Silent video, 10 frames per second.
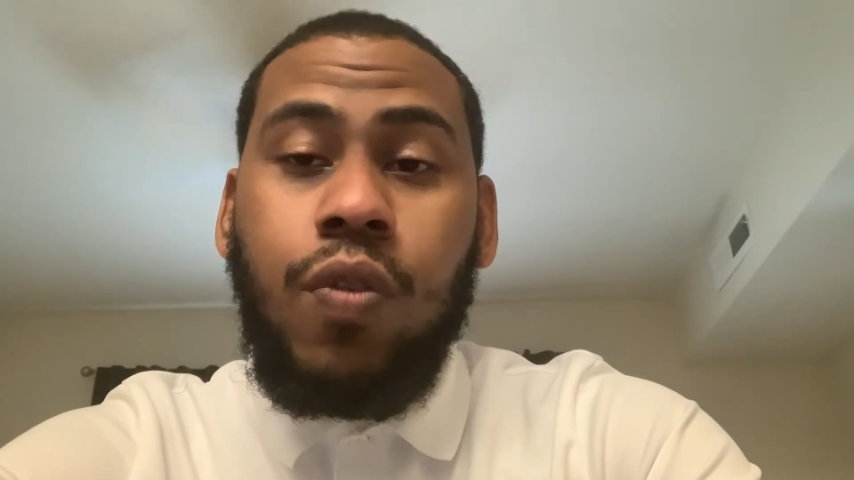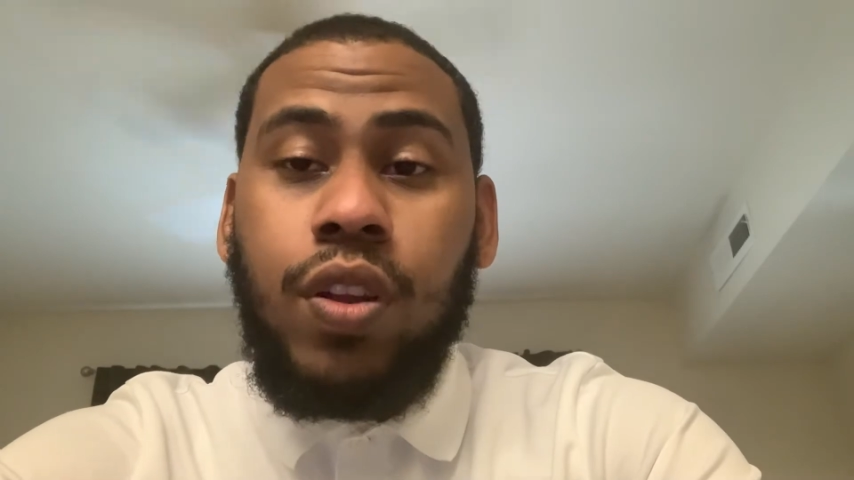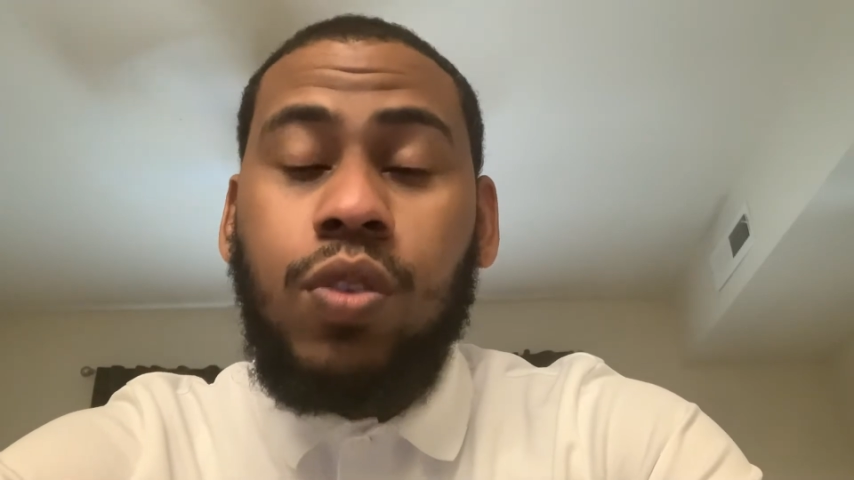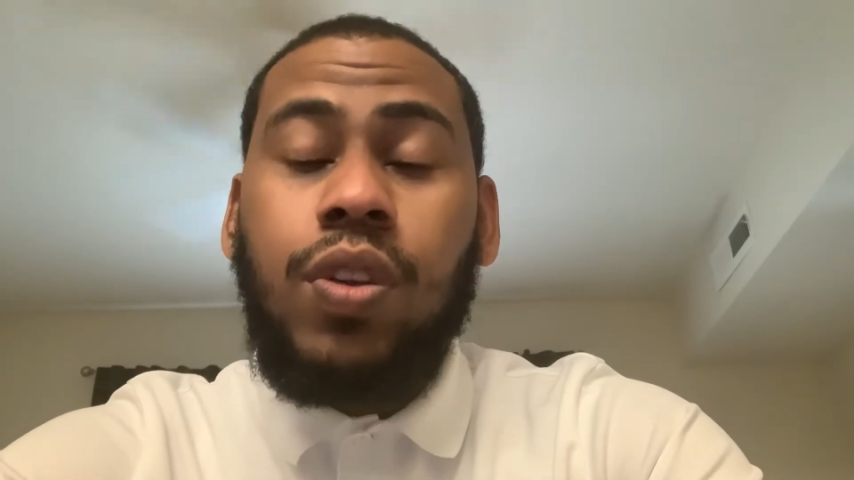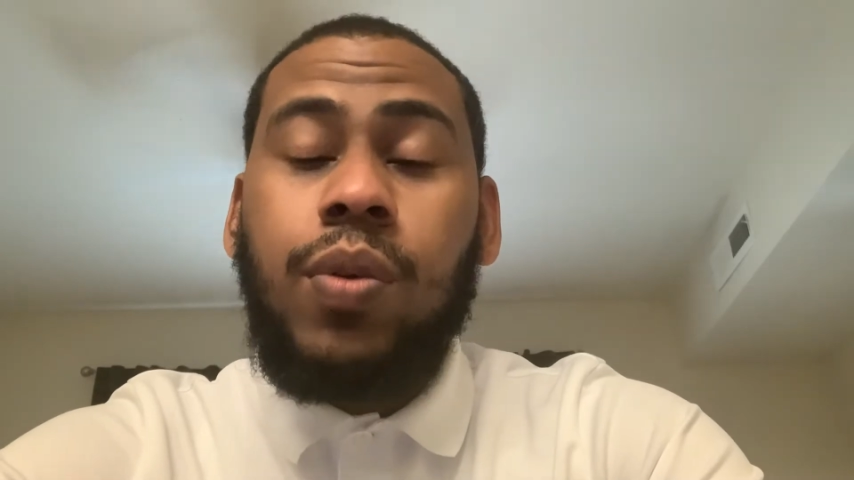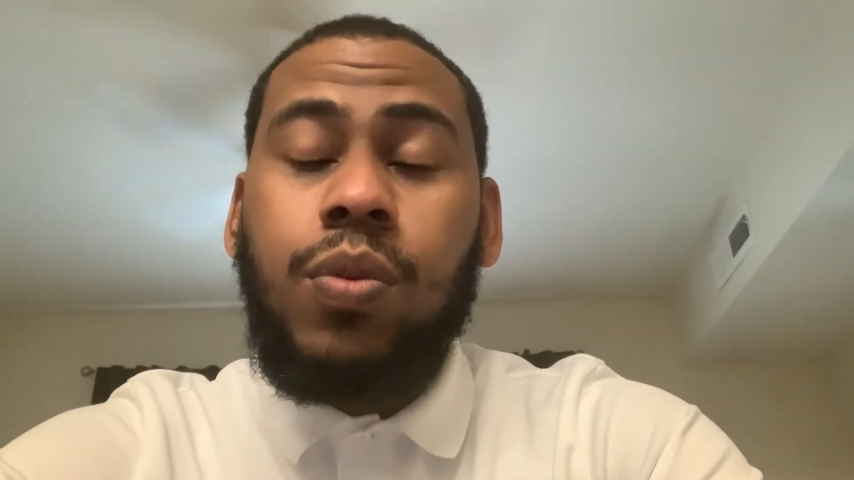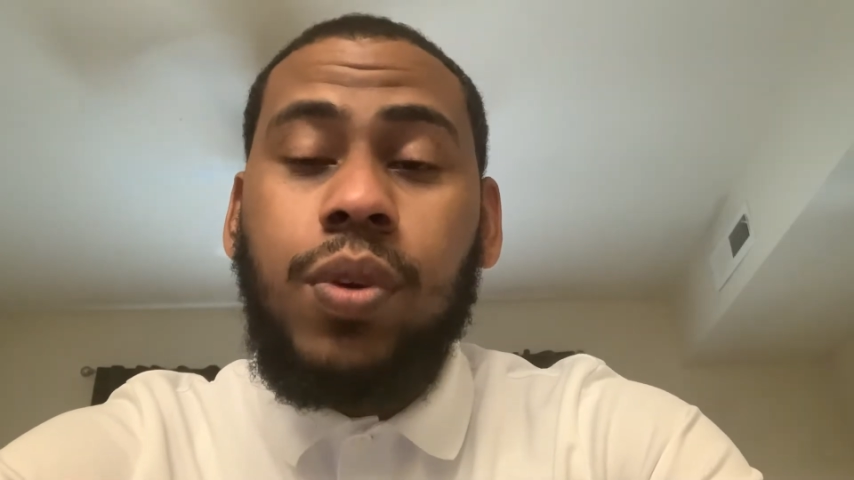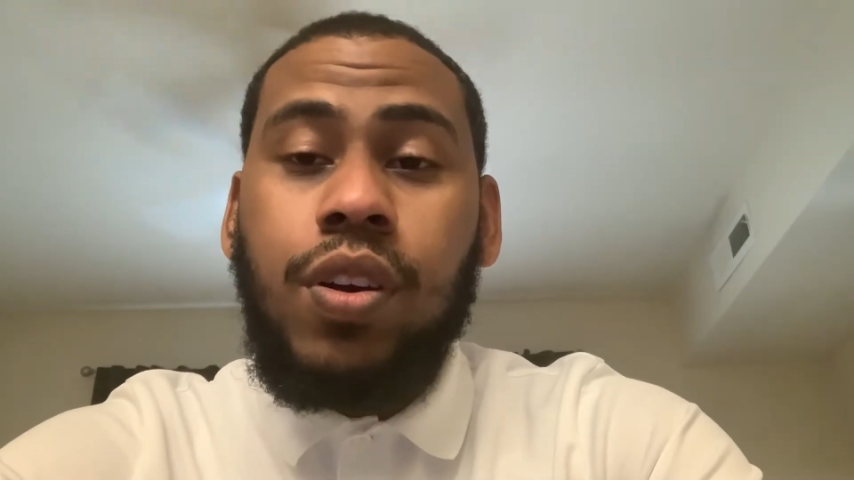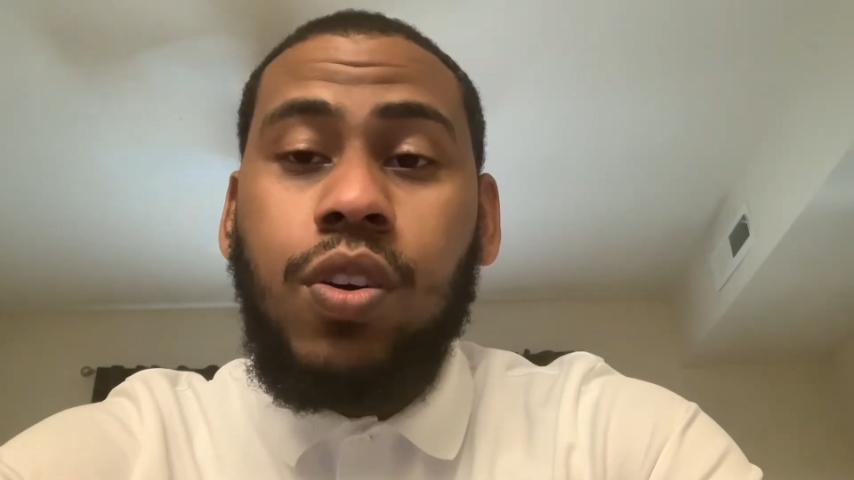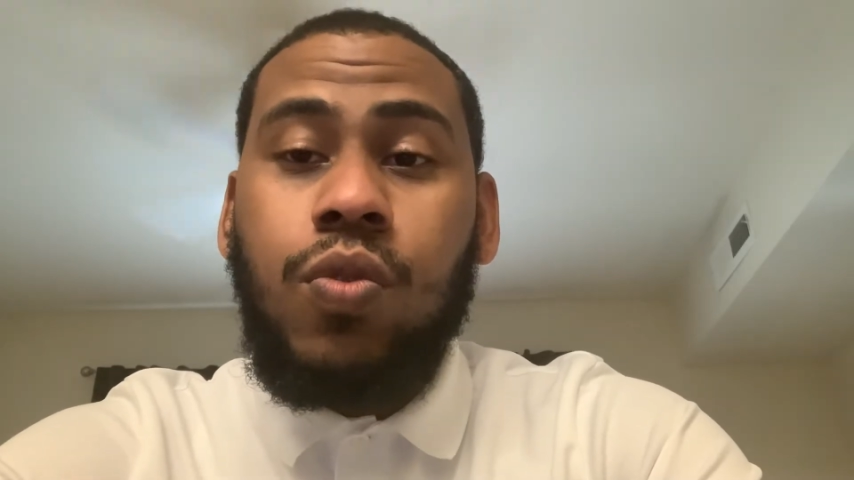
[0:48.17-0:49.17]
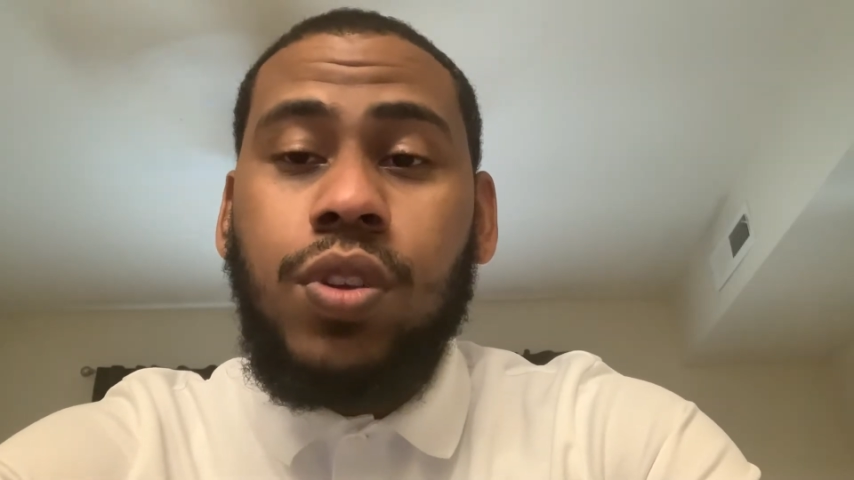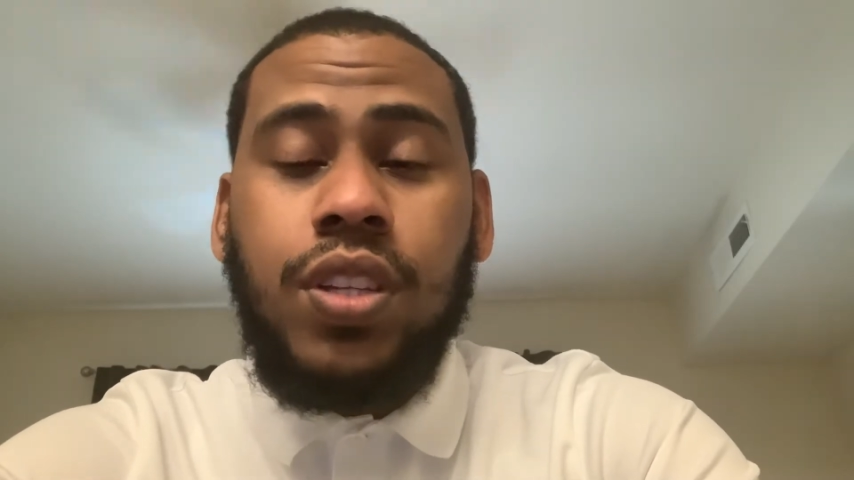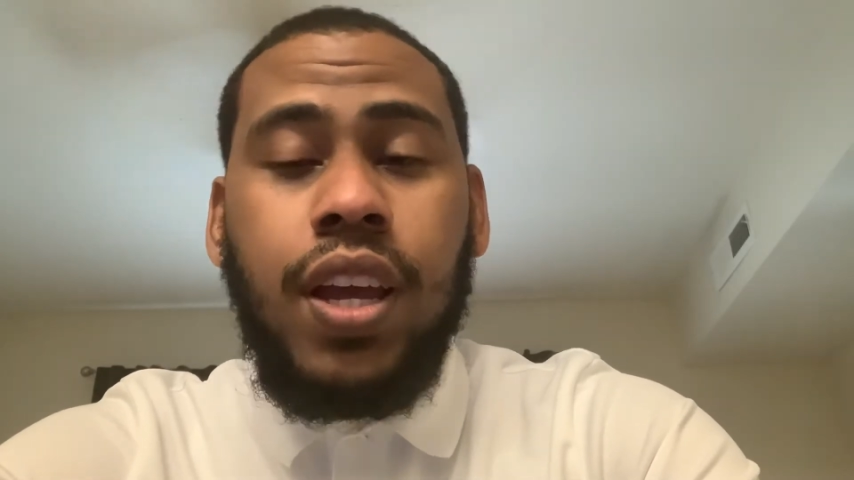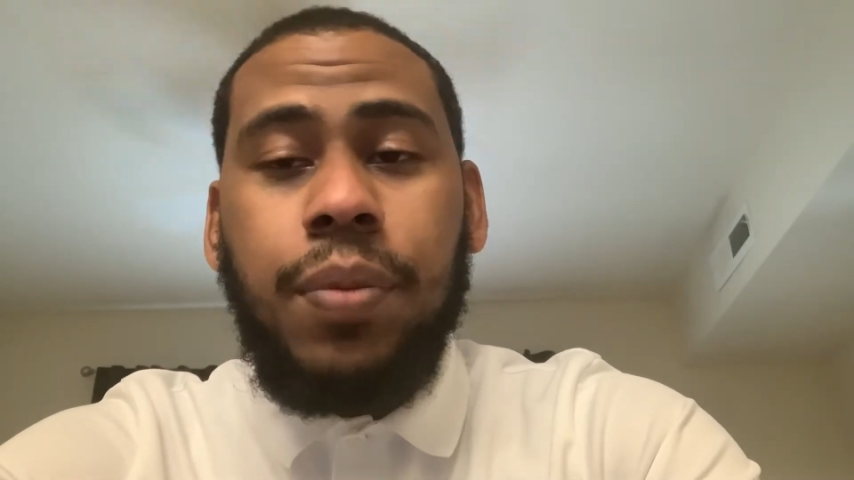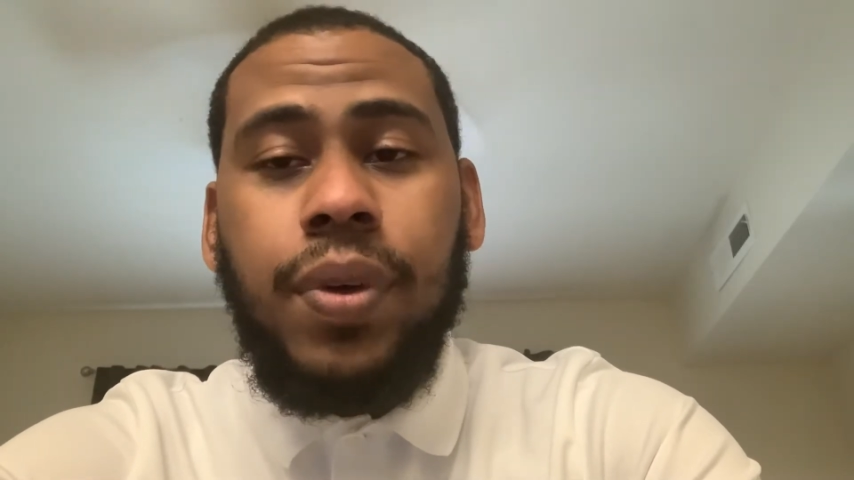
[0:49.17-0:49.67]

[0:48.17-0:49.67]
I thought they would have went in overtime,